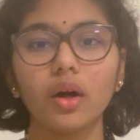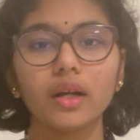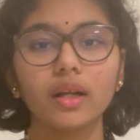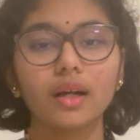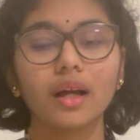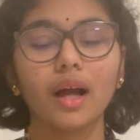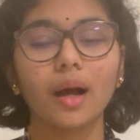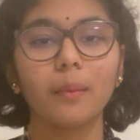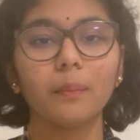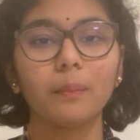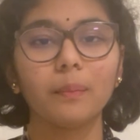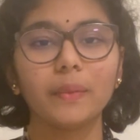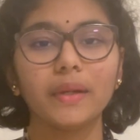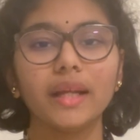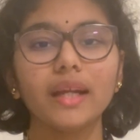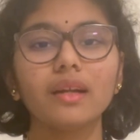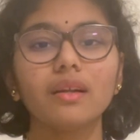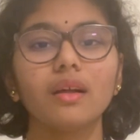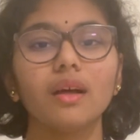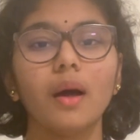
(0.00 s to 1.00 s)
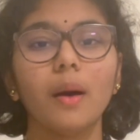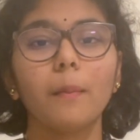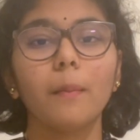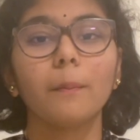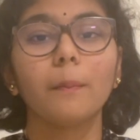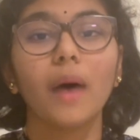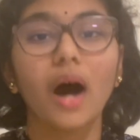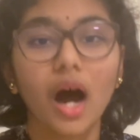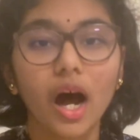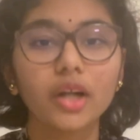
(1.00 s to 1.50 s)
a complete
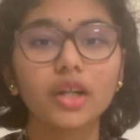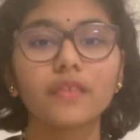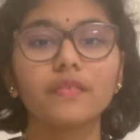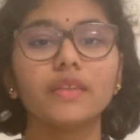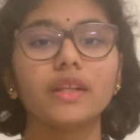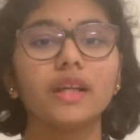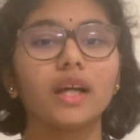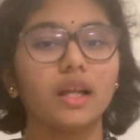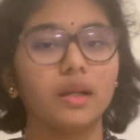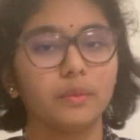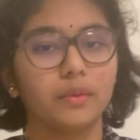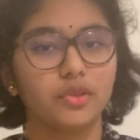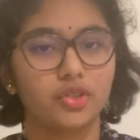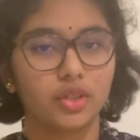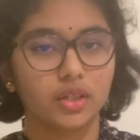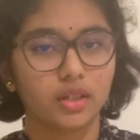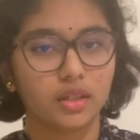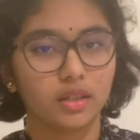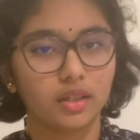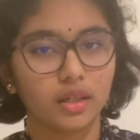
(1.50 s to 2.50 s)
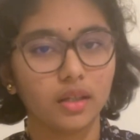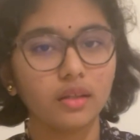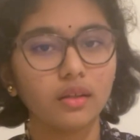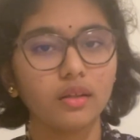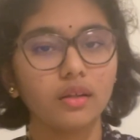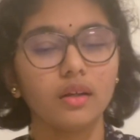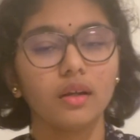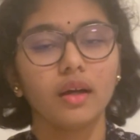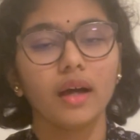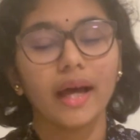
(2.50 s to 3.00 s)
part of the alimentary
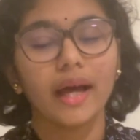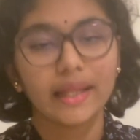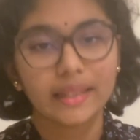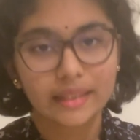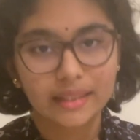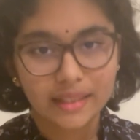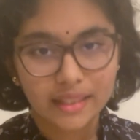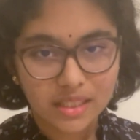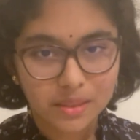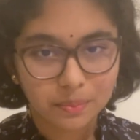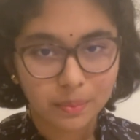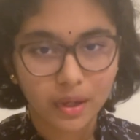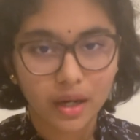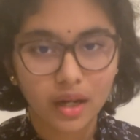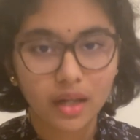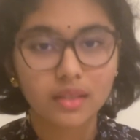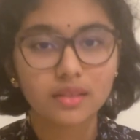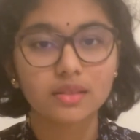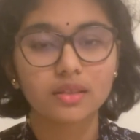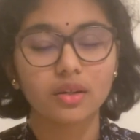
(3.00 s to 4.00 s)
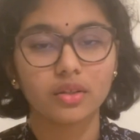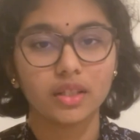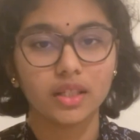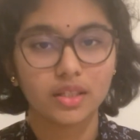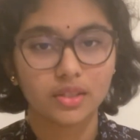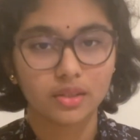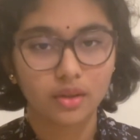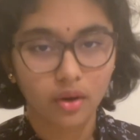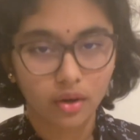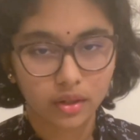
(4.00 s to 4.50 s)
canal. And these parts or
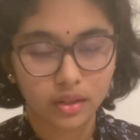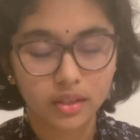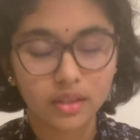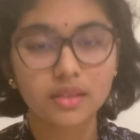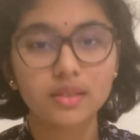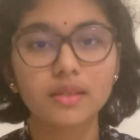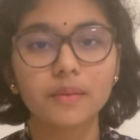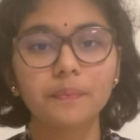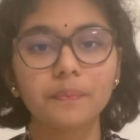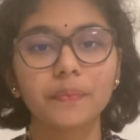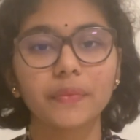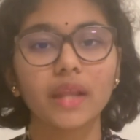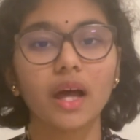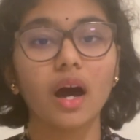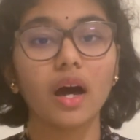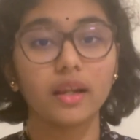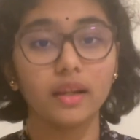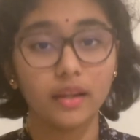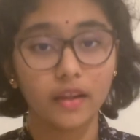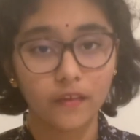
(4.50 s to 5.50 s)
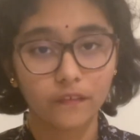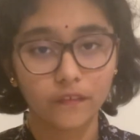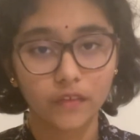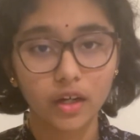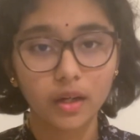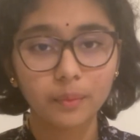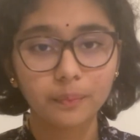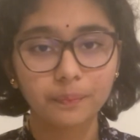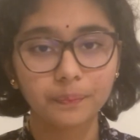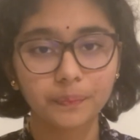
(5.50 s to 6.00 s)
these organs are
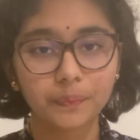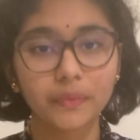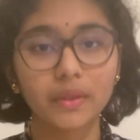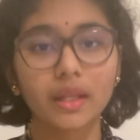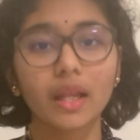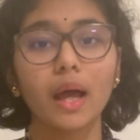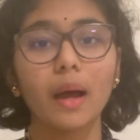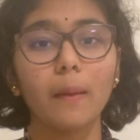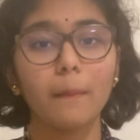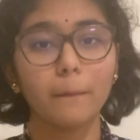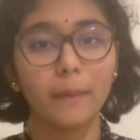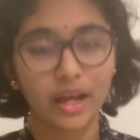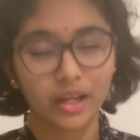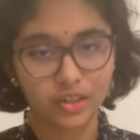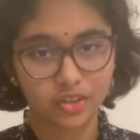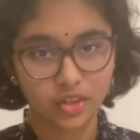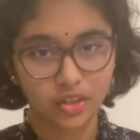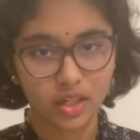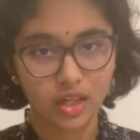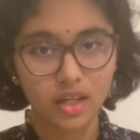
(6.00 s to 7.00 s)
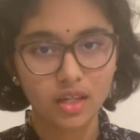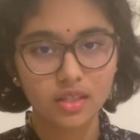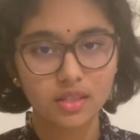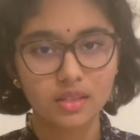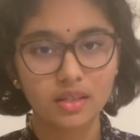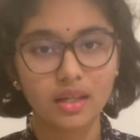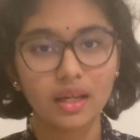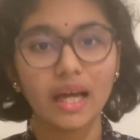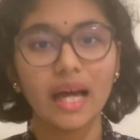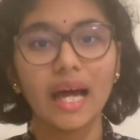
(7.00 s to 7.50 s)
liver, pancreas
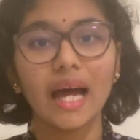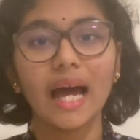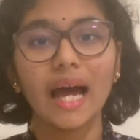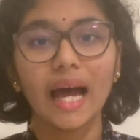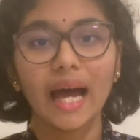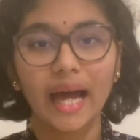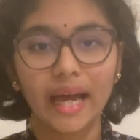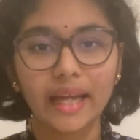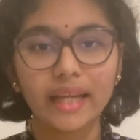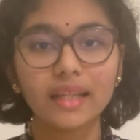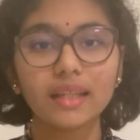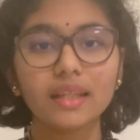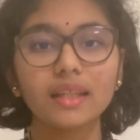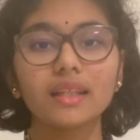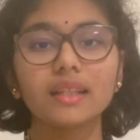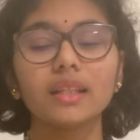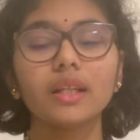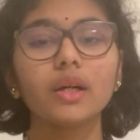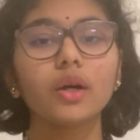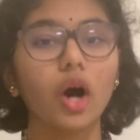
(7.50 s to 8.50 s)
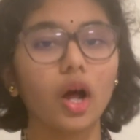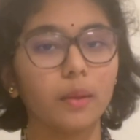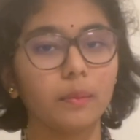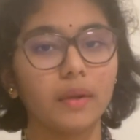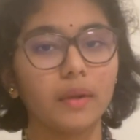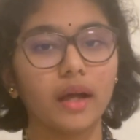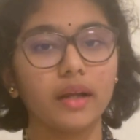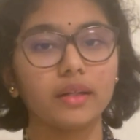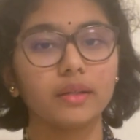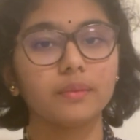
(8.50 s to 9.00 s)
and the
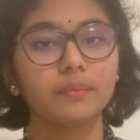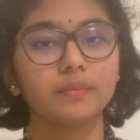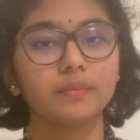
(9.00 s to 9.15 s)
gallbladder.